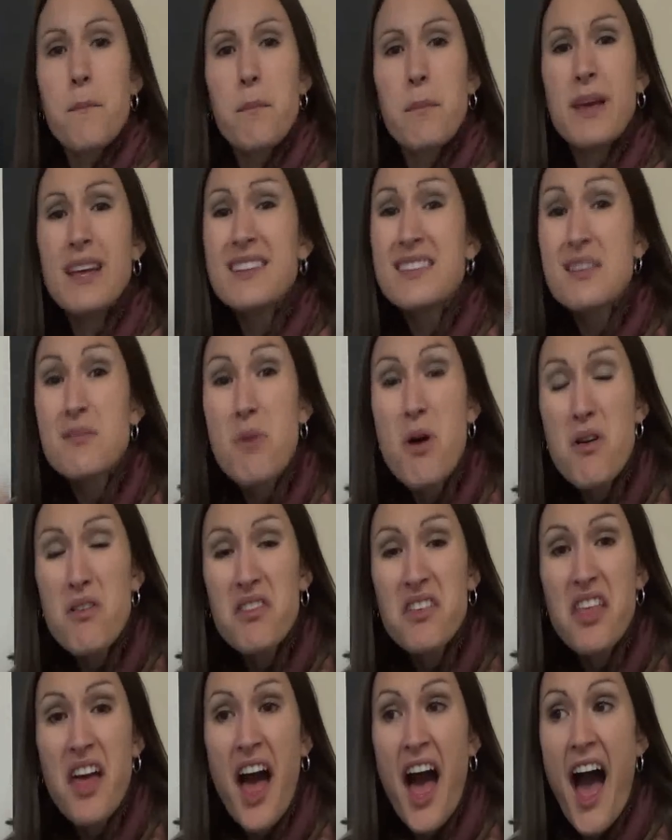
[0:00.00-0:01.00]
beats him
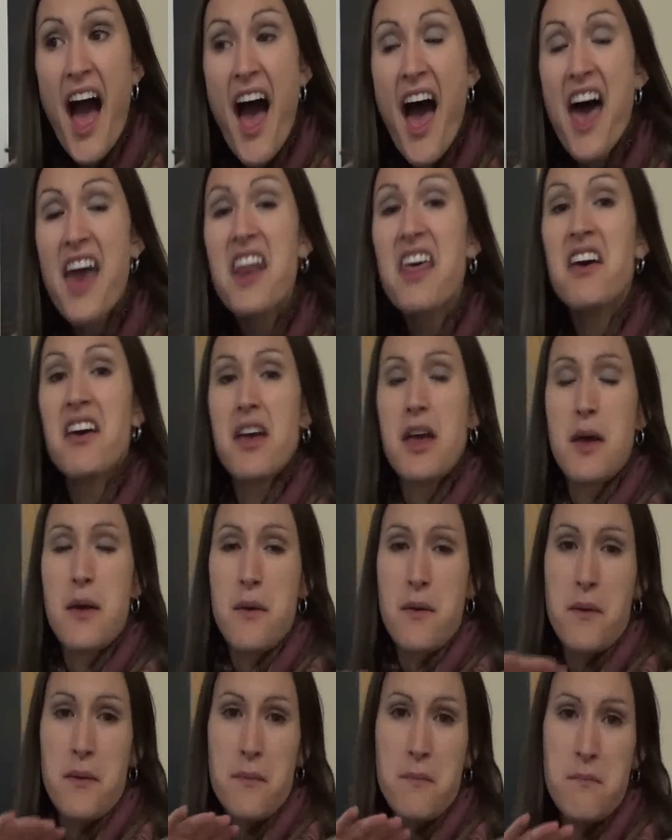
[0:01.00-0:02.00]
over the head,
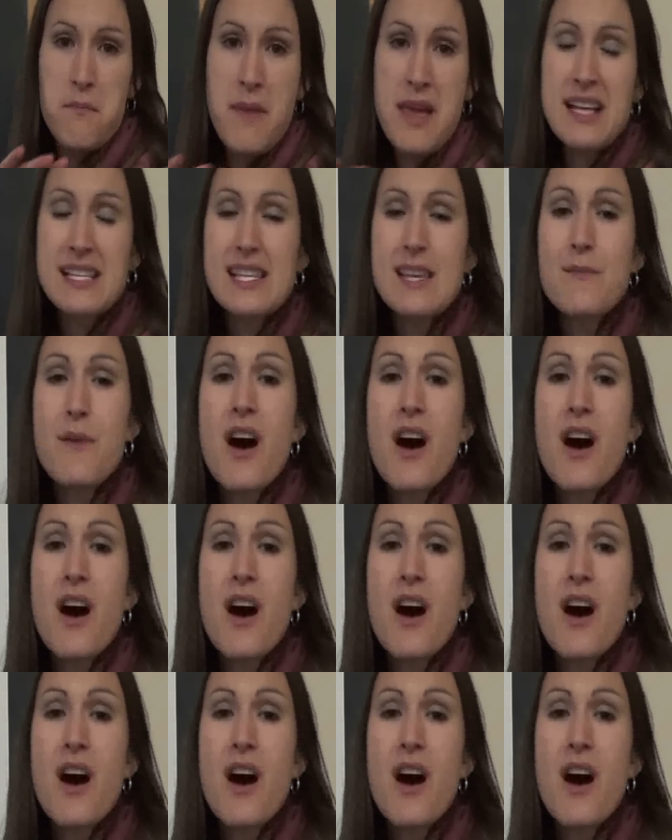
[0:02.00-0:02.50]
makes him